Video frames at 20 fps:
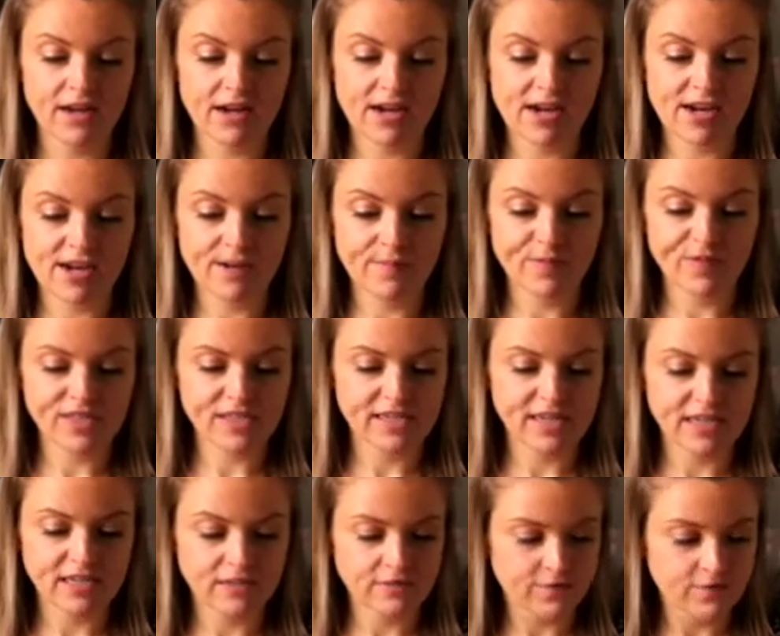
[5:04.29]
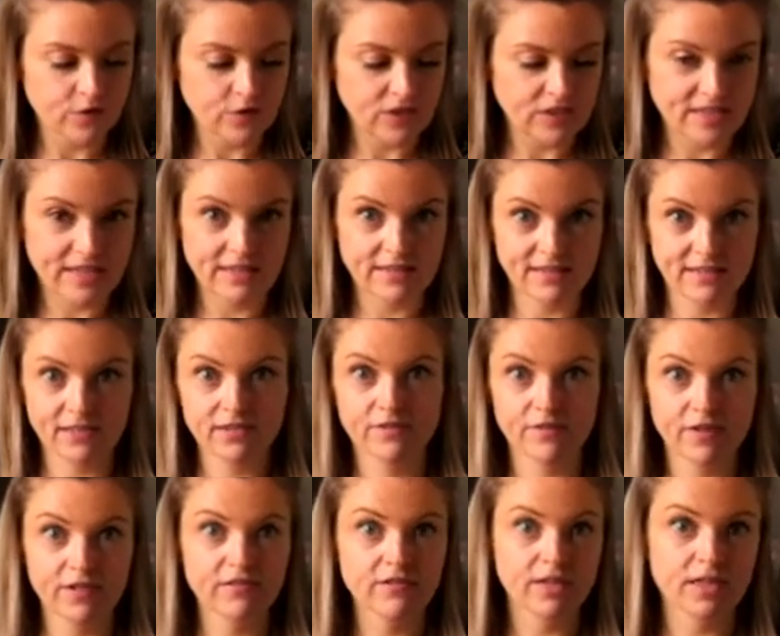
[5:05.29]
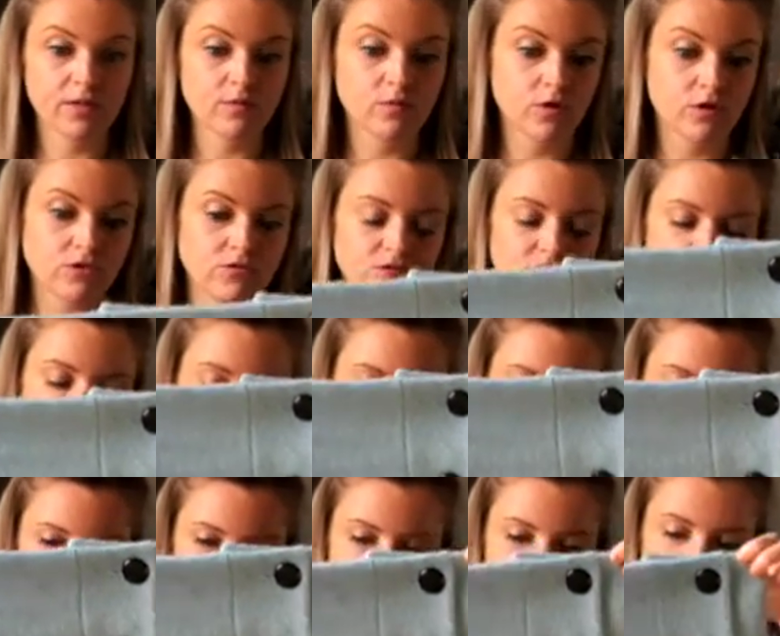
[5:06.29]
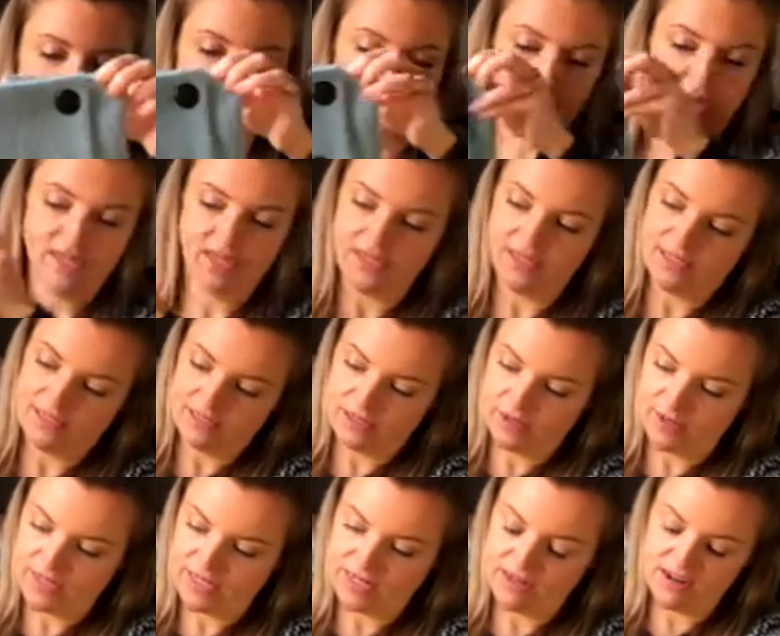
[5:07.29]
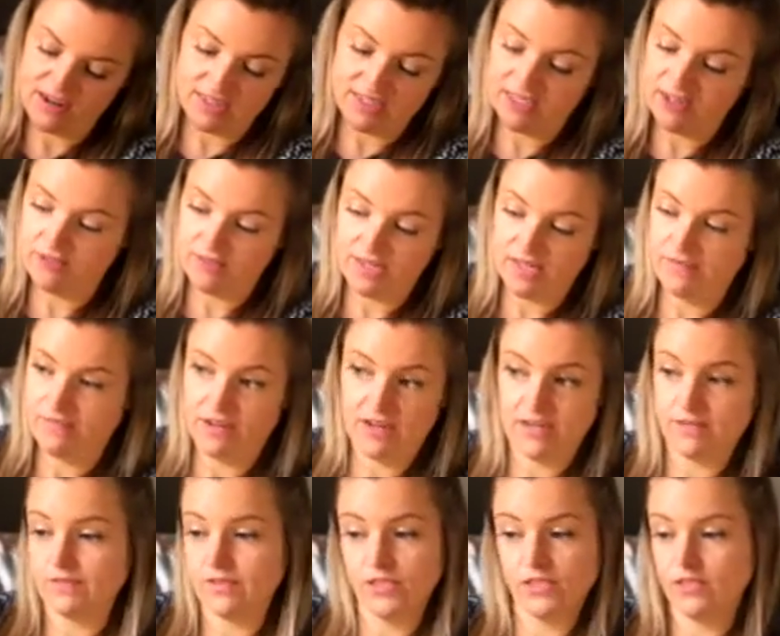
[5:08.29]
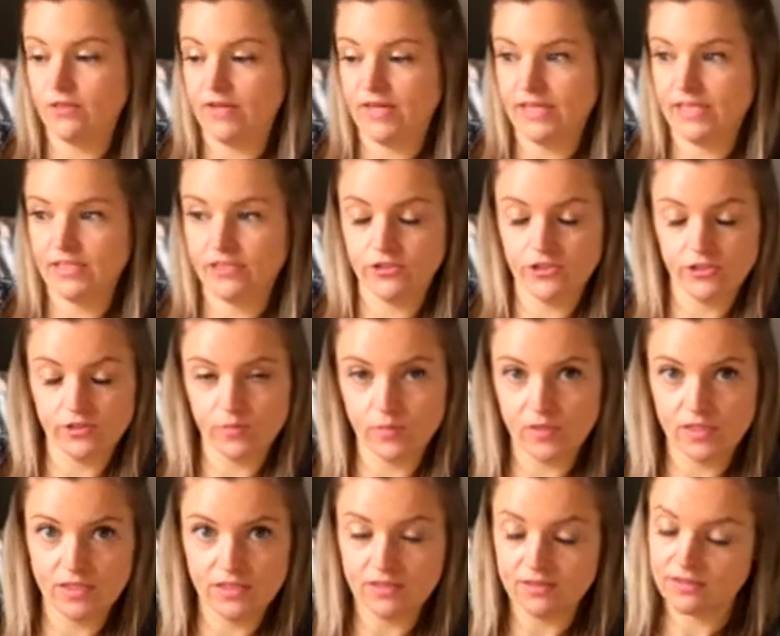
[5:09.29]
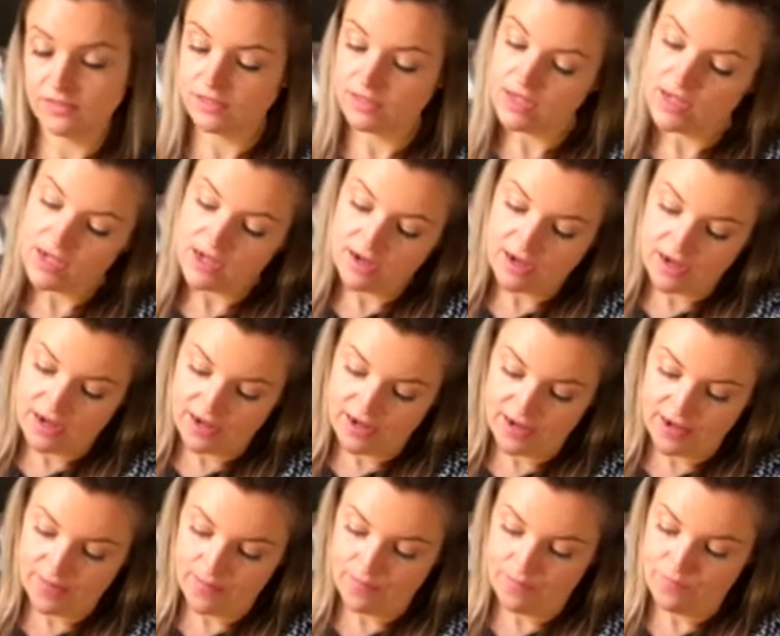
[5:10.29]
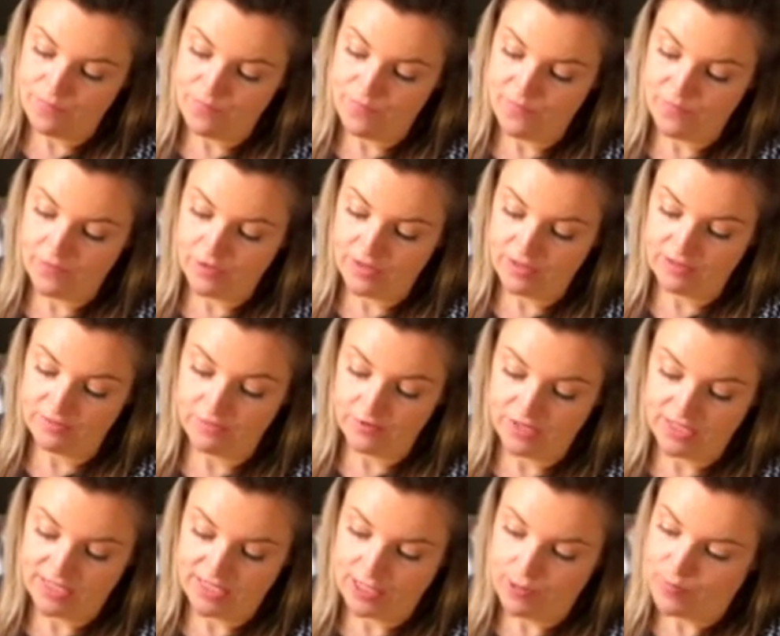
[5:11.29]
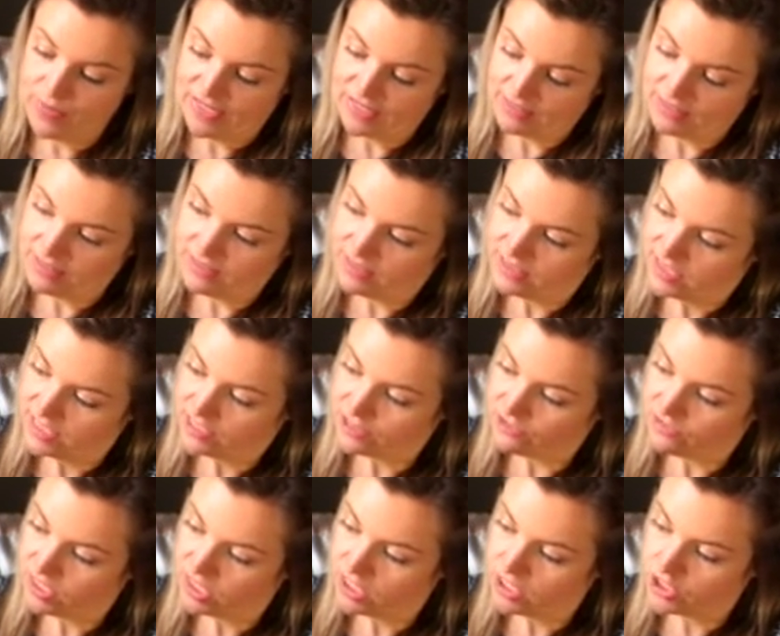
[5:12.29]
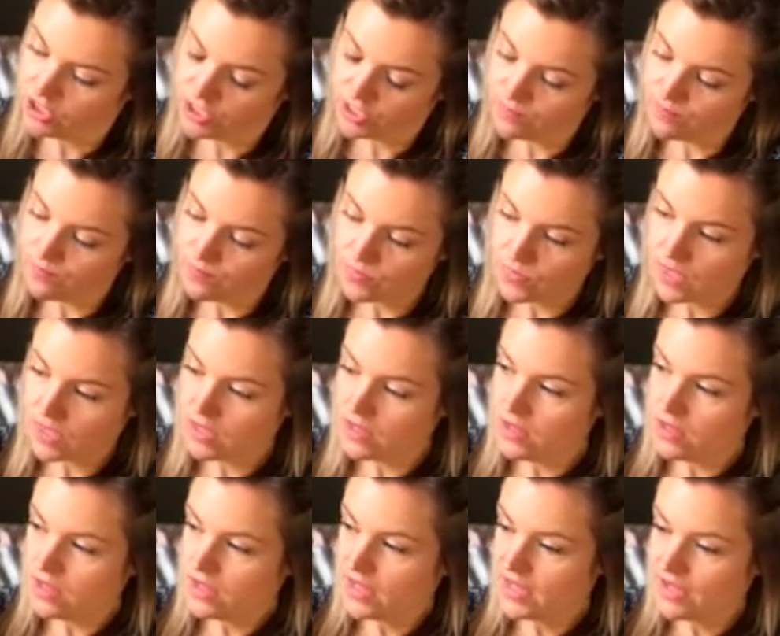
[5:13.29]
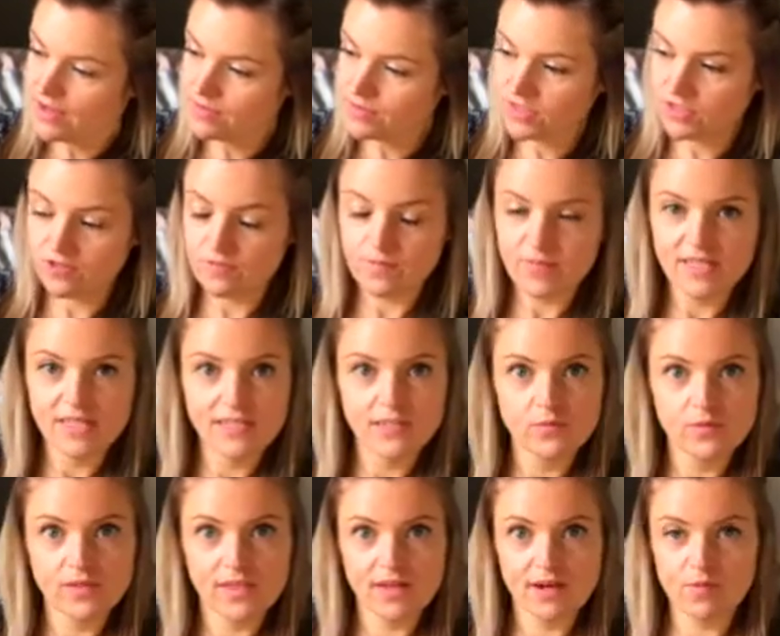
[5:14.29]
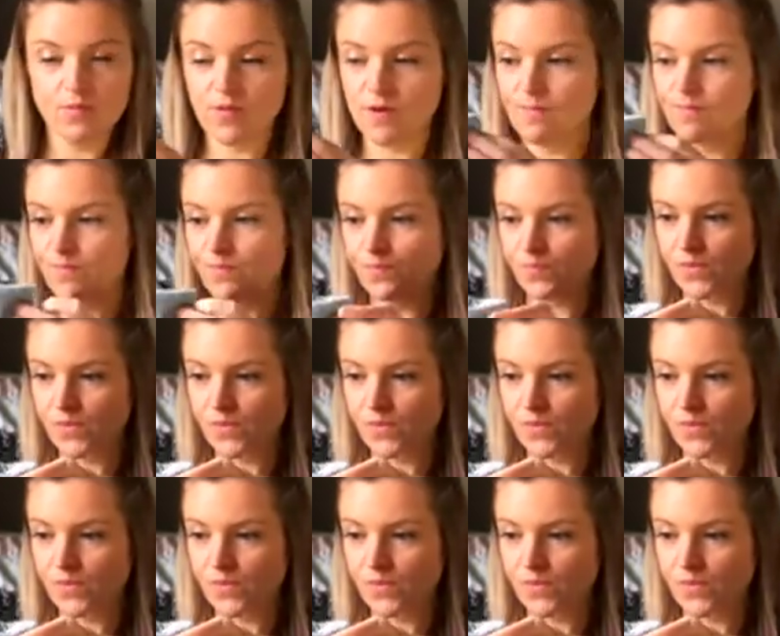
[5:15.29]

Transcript: The size 4 tends to fit really nicely on me, so I don't ever have to do any adjustments for tilly patterns. That's really good. Yeah, so I'm pleased with that one.